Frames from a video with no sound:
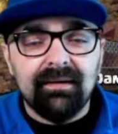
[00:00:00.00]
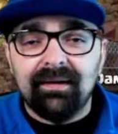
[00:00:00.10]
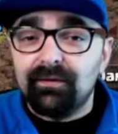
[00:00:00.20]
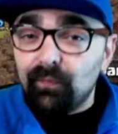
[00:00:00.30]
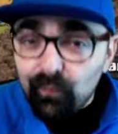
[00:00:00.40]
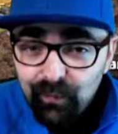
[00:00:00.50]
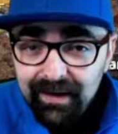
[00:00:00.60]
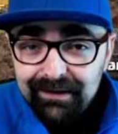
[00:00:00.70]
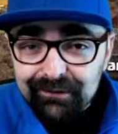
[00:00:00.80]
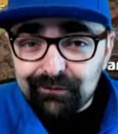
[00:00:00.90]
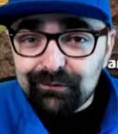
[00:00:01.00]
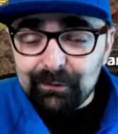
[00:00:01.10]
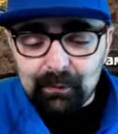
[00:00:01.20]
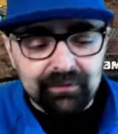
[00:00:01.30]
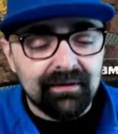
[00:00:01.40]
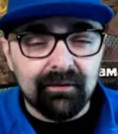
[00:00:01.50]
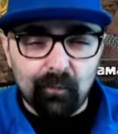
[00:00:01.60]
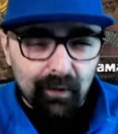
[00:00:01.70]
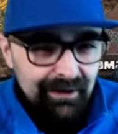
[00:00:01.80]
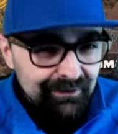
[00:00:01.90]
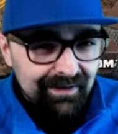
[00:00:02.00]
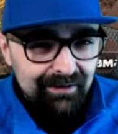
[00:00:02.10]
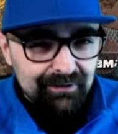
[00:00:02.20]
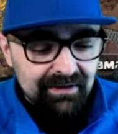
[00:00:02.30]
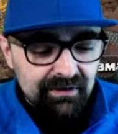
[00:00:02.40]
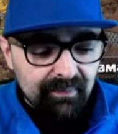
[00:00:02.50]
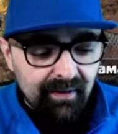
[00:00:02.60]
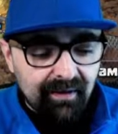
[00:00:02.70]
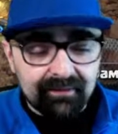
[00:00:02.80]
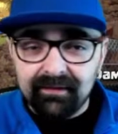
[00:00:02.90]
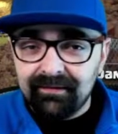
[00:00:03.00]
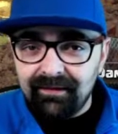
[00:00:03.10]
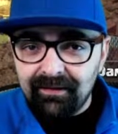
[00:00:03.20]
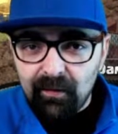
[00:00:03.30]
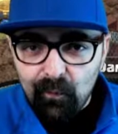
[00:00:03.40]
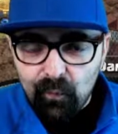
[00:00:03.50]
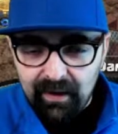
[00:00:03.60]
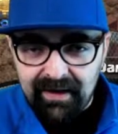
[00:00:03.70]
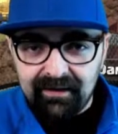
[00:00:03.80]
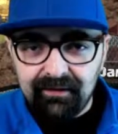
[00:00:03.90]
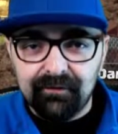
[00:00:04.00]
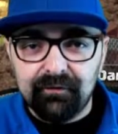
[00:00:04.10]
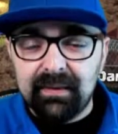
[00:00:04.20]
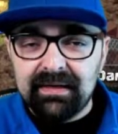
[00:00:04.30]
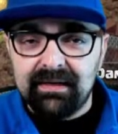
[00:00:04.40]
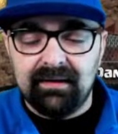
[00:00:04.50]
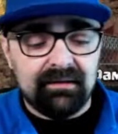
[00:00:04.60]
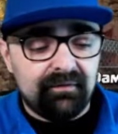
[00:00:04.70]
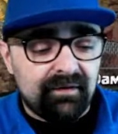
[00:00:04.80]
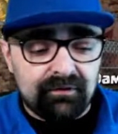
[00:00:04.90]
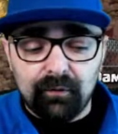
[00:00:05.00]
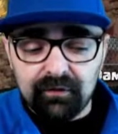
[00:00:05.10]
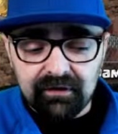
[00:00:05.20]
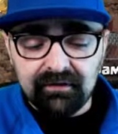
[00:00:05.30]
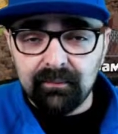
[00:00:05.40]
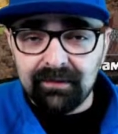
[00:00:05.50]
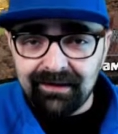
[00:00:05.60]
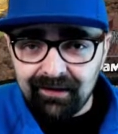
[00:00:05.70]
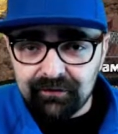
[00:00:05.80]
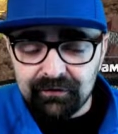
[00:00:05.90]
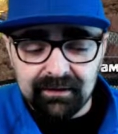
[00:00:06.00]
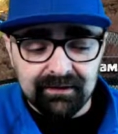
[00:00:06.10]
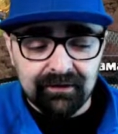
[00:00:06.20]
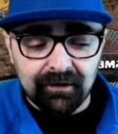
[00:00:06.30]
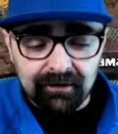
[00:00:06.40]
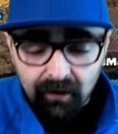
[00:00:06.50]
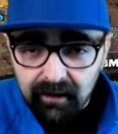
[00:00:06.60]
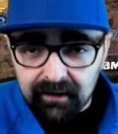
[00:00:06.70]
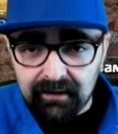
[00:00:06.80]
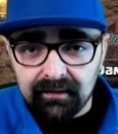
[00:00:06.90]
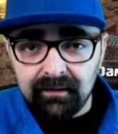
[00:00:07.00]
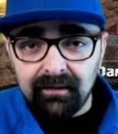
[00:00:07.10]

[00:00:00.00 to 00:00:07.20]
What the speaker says: That's waste of troops. When you send your siege barracks, send it away from any kind of defense, or send something else so you can start targeting